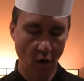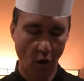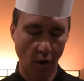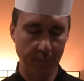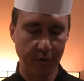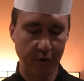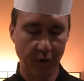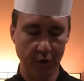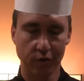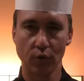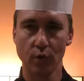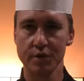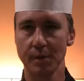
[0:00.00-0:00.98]
All I'm going to
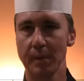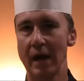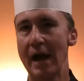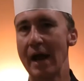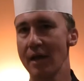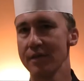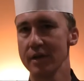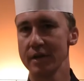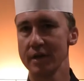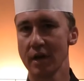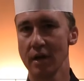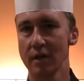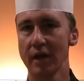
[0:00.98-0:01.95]
do is I'm going to add
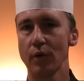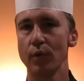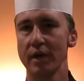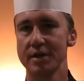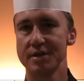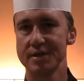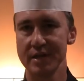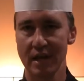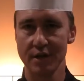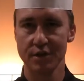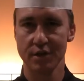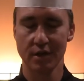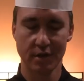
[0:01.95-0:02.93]
the liquid in
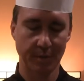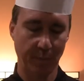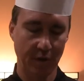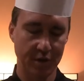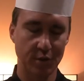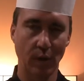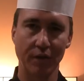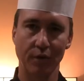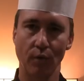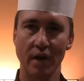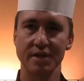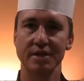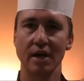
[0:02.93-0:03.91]
stages. I'm going to sweat the
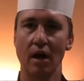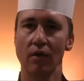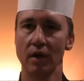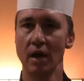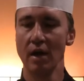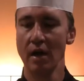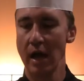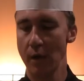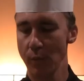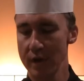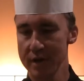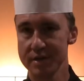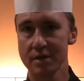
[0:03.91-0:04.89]
rice out, and
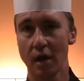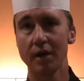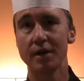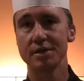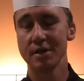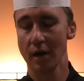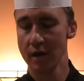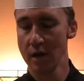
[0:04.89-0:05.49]
when it's done, it's done.